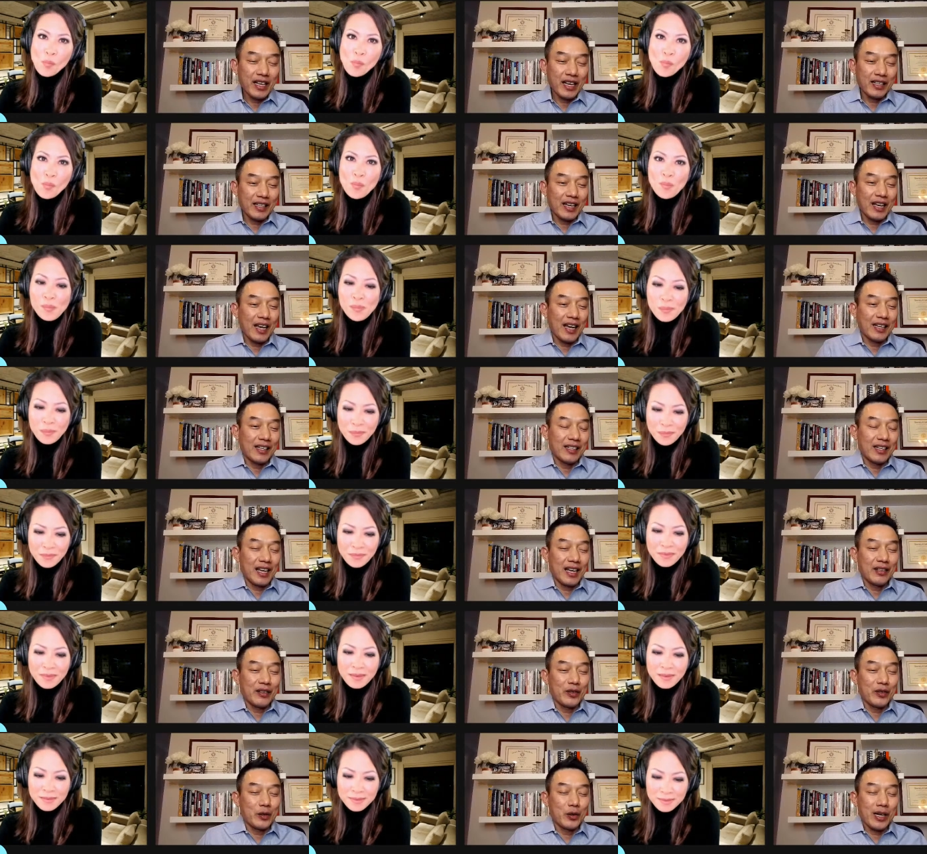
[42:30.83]
Speaker 1: and then and
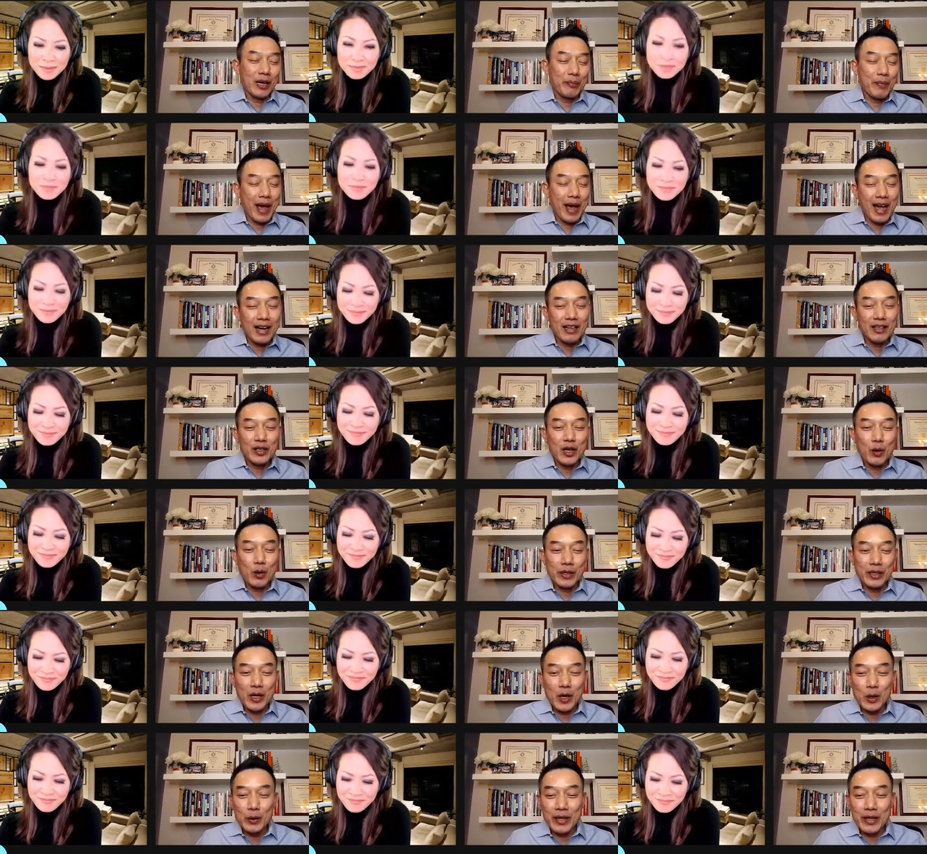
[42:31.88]
then you come back, and no
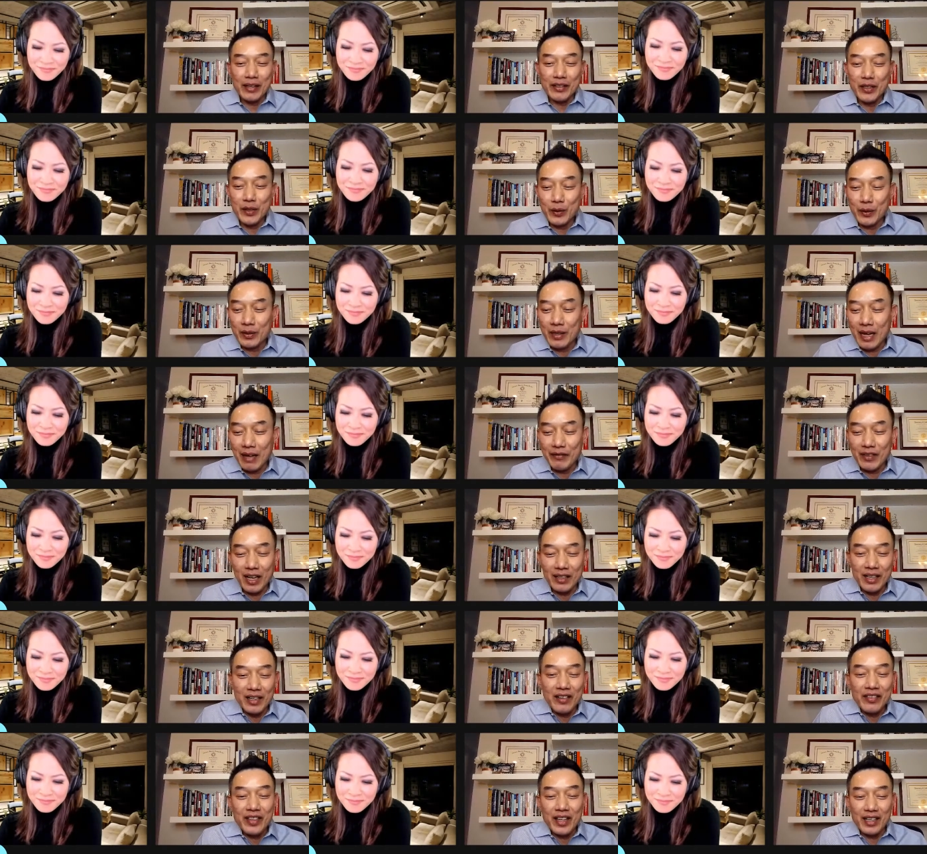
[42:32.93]
one know that you have done
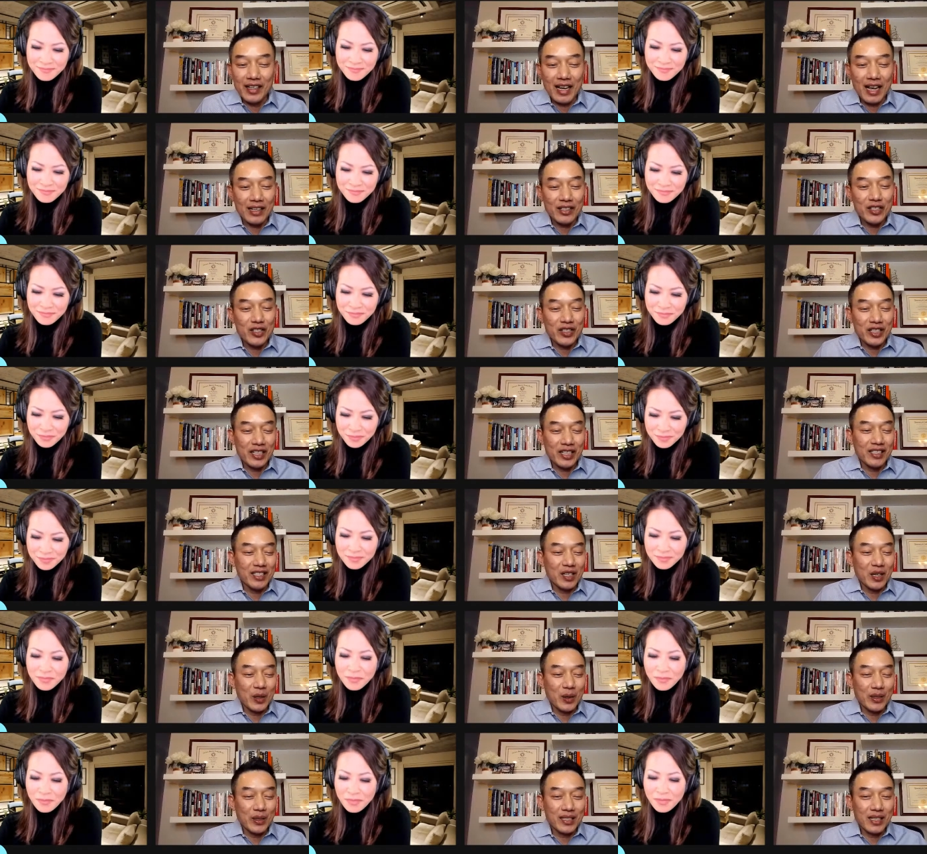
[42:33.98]
anything actually.
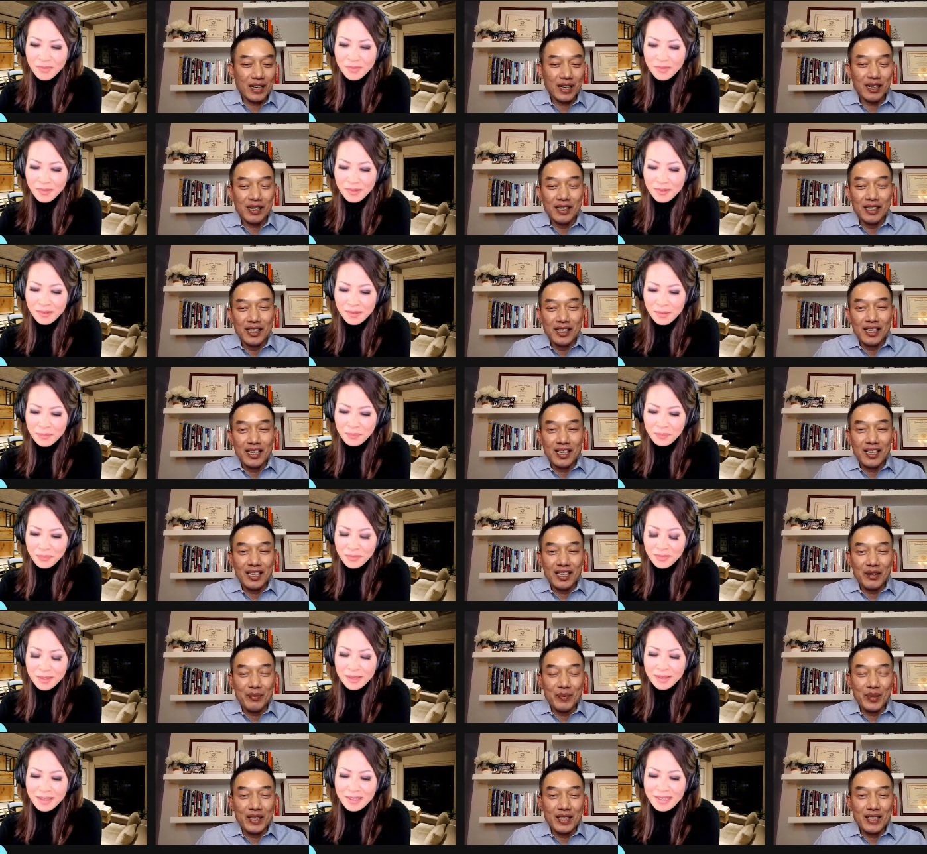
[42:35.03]
So it's a uh,
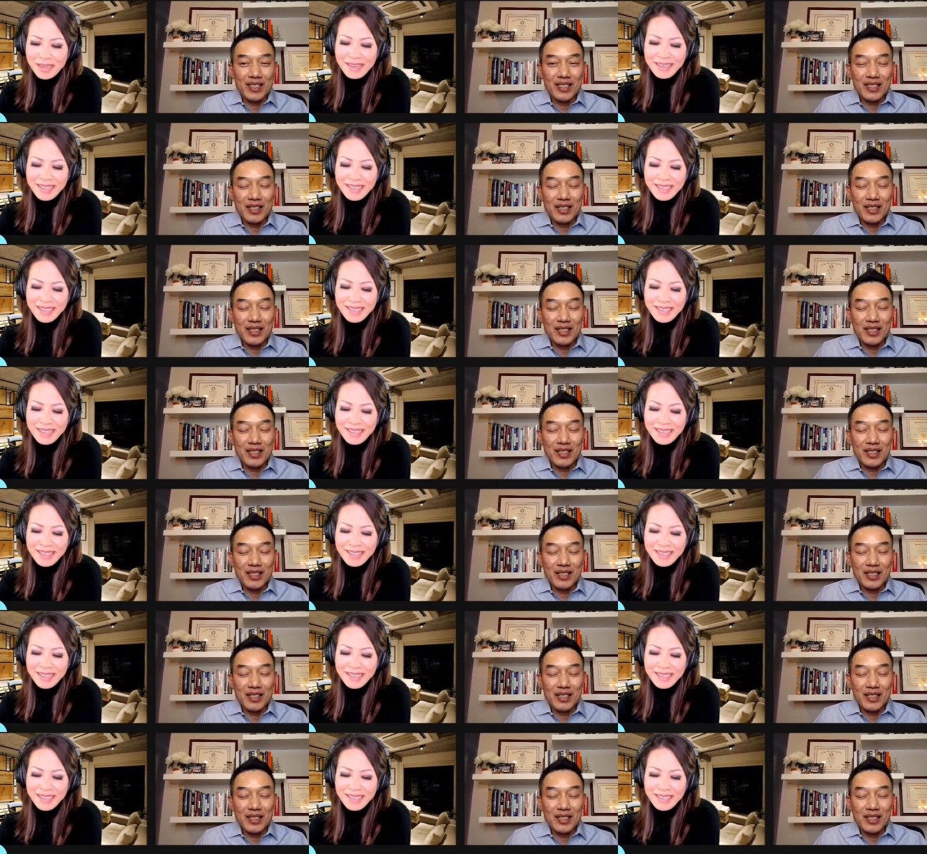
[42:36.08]
um, okay.